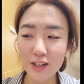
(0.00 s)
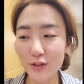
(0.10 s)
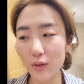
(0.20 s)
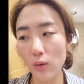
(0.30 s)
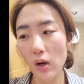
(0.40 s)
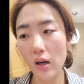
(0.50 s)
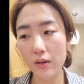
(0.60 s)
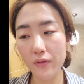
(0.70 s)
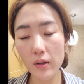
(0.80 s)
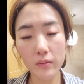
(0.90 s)
So our
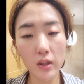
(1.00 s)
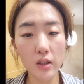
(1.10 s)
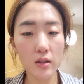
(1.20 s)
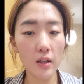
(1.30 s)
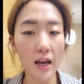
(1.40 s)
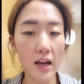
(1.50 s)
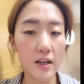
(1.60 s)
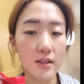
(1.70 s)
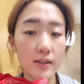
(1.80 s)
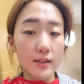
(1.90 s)
family
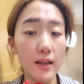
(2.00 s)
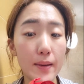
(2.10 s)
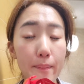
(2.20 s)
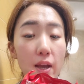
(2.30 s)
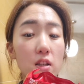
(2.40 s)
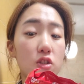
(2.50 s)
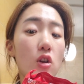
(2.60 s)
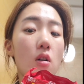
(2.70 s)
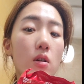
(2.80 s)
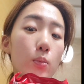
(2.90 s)
has a big
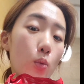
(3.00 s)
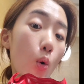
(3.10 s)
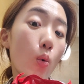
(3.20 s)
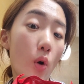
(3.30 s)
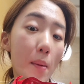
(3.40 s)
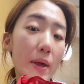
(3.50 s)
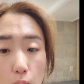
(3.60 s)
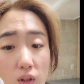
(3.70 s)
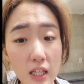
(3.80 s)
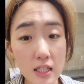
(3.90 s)
stock of O ramen.
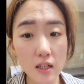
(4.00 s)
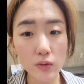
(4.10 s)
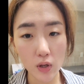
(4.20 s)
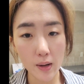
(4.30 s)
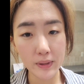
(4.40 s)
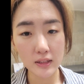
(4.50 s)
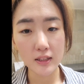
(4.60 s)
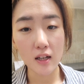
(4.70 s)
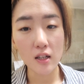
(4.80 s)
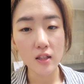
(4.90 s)
These are ramens
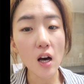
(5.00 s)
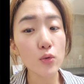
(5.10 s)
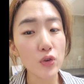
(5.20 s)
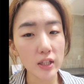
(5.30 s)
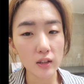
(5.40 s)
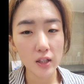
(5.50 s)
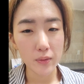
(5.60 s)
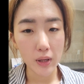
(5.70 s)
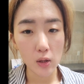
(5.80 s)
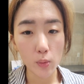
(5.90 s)
that are not readily
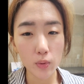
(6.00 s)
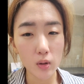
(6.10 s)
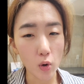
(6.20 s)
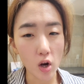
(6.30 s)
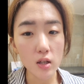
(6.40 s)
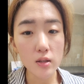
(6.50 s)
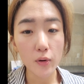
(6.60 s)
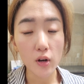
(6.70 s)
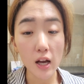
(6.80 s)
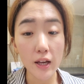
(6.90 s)
available abroad,
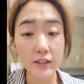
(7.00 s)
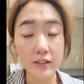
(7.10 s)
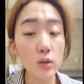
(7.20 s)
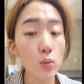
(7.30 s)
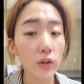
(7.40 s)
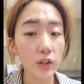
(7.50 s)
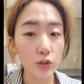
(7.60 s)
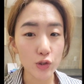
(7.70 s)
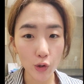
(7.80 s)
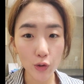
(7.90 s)
but I still wanted to
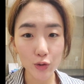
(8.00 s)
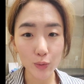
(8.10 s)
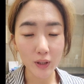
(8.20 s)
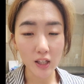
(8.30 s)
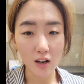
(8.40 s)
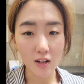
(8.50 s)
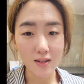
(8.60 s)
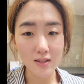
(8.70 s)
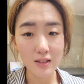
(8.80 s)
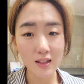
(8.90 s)
show you
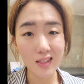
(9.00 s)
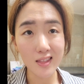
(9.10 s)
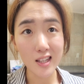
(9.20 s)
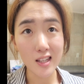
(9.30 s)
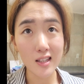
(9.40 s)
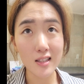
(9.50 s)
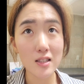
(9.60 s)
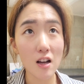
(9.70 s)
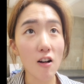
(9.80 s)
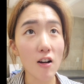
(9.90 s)
because these
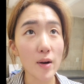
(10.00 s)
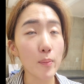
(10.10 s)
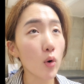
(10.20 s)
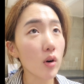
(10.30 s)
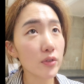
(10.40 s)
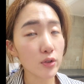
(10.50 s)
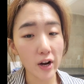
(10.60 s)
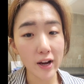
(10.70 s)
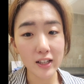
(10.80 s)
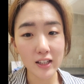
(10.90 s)
are more
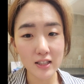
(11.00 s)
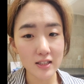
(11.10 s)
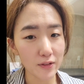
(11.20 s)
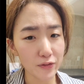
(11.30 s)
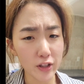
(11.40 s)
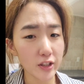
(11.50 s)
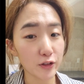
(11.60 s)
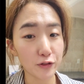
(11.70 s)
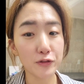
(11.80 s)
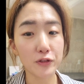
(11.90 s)
varieties and very
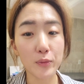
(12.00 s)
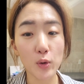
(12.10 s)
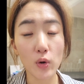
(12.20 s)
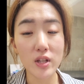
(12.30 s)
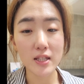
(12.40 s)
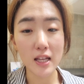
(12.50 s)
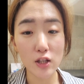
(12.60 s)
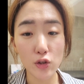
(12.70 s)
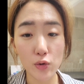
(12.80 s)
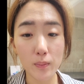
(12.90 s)
different from the ones that
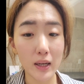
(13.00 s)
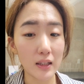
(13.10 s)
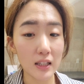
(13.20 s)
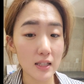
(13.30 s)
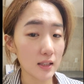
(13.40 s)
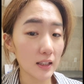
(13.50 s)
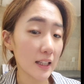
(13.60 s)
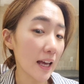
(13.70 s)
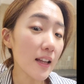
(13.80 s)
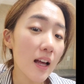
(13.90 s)
you might easily
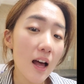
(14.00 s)
get